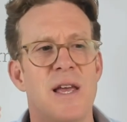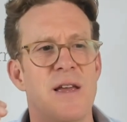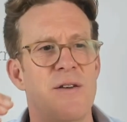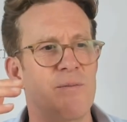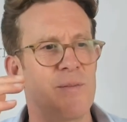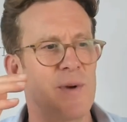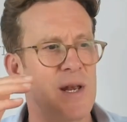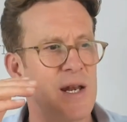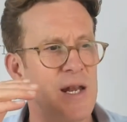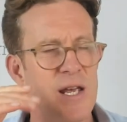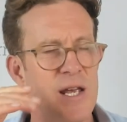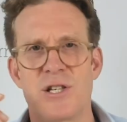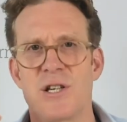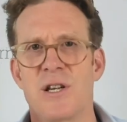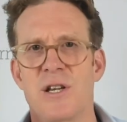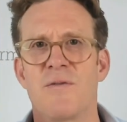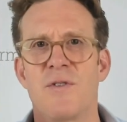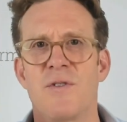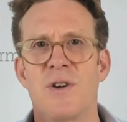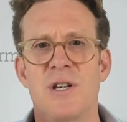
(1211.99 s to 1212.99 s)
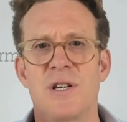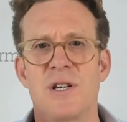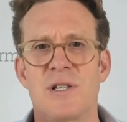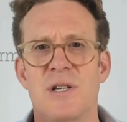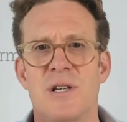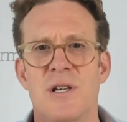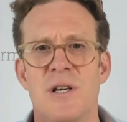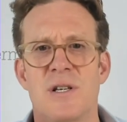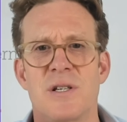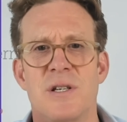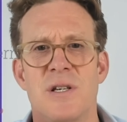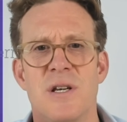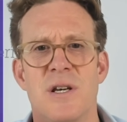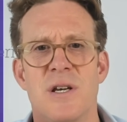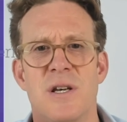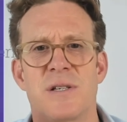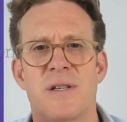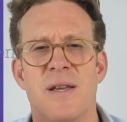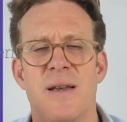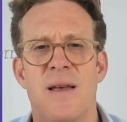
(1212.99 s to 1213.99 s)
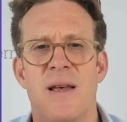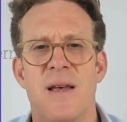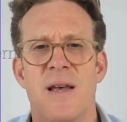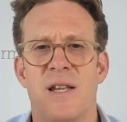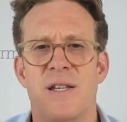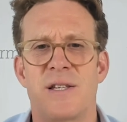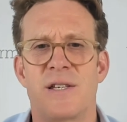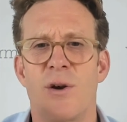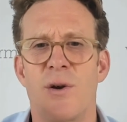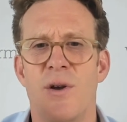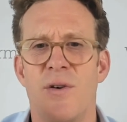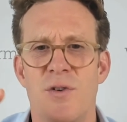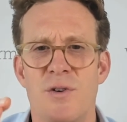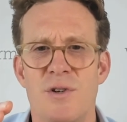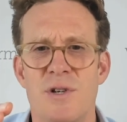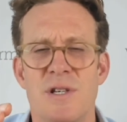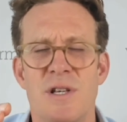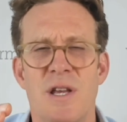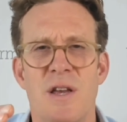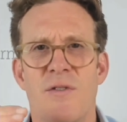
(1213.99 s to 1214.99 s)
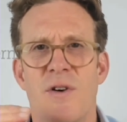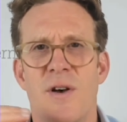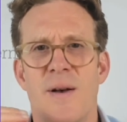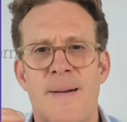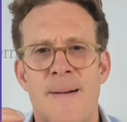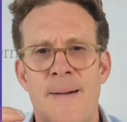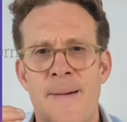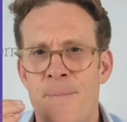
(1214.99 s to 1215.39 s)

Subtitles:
They've been itching for years and years and years, and so if you just give a